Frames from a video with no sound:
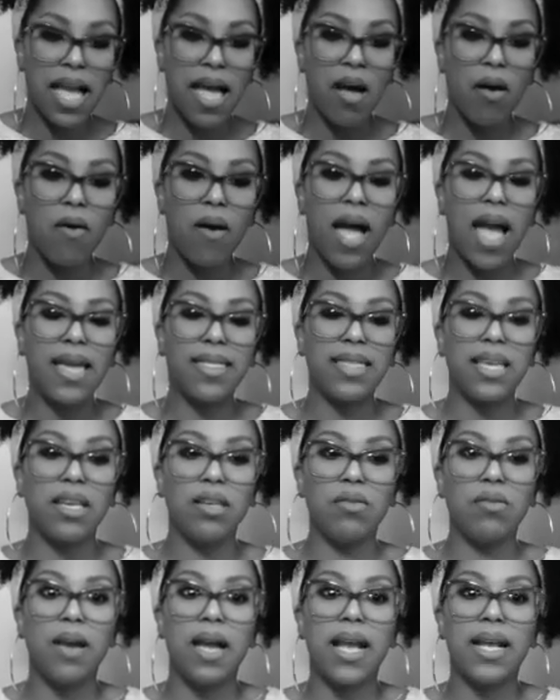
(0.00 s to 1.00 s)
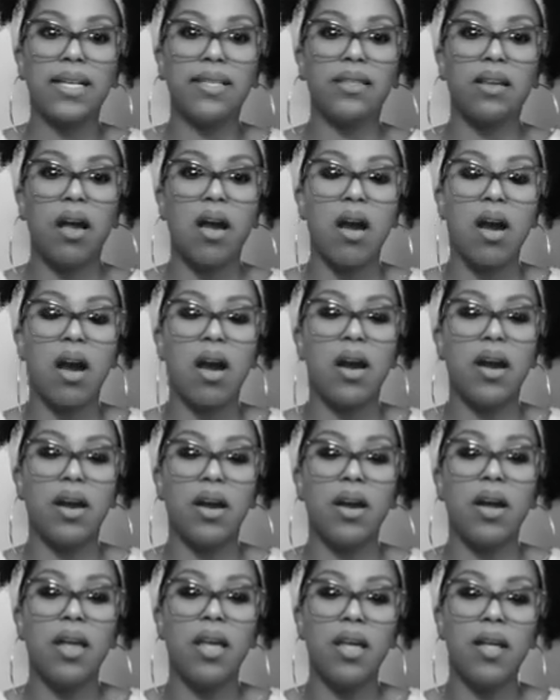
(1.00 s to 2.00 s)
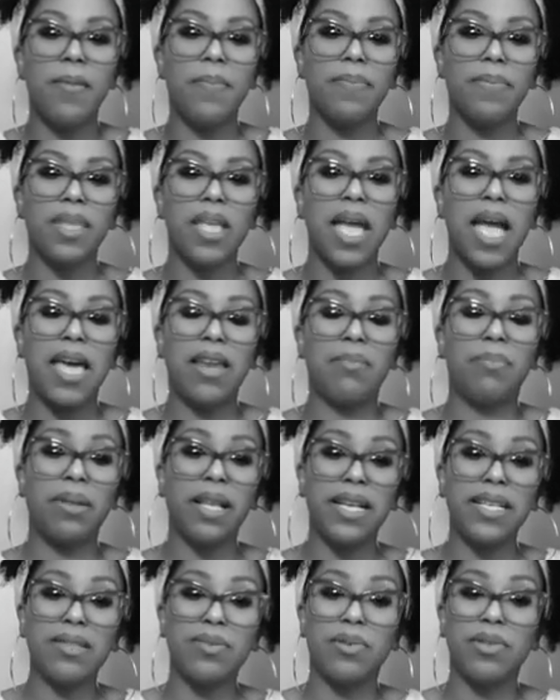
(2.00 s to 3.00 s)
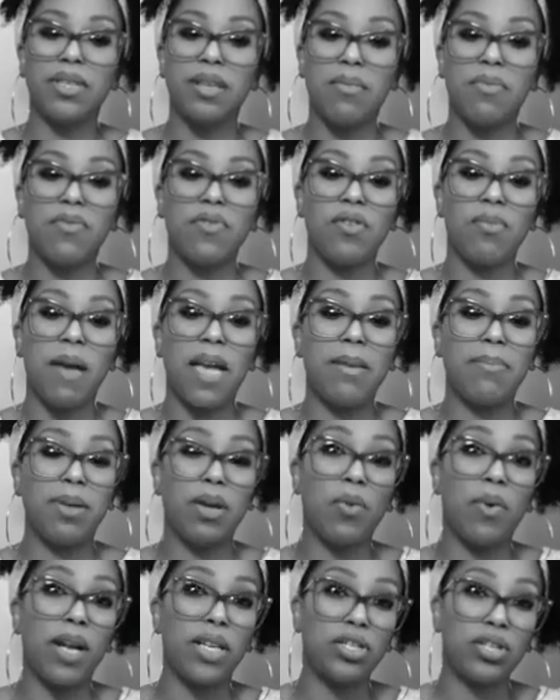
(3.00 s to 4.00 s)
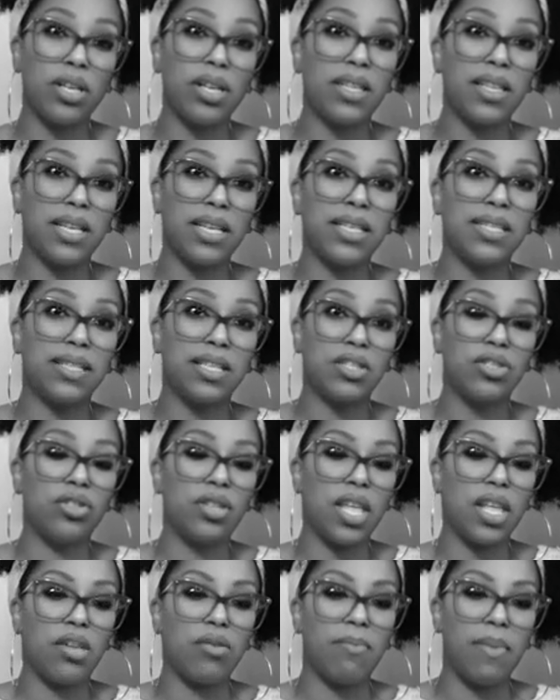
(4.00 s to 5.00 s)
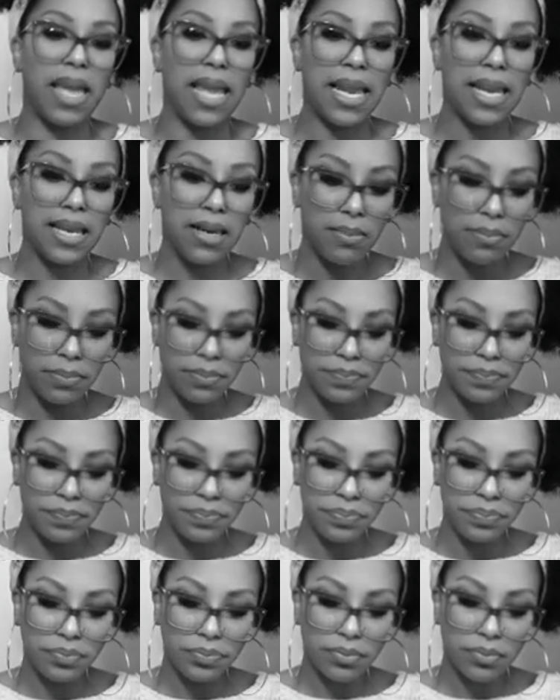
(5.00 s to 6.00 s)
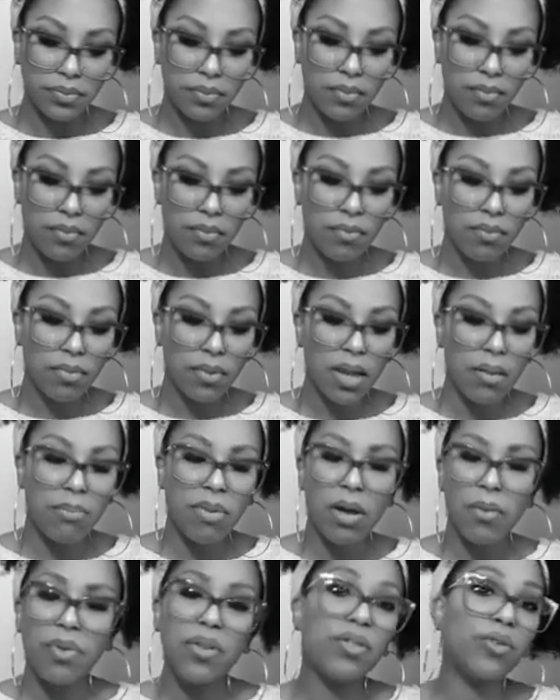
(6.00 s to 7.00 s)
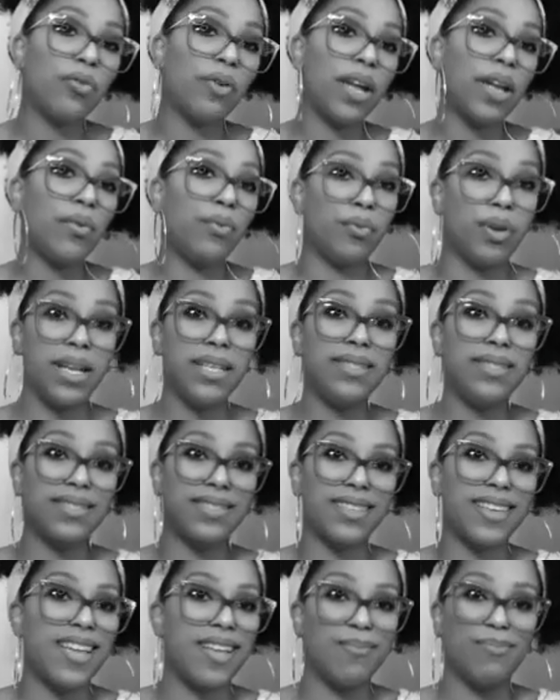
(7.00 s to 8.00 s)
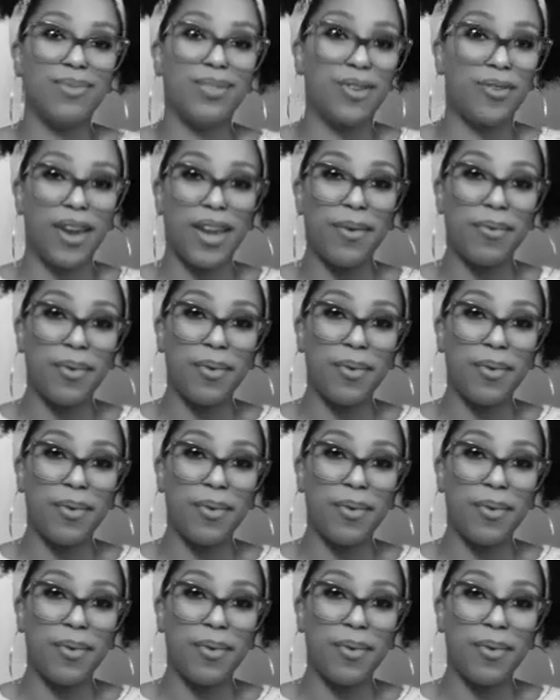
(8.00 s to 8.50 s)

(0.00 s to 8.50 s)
out. I think you guys are at a place where some of you might be questioning the decision that you made. But with great risks comes great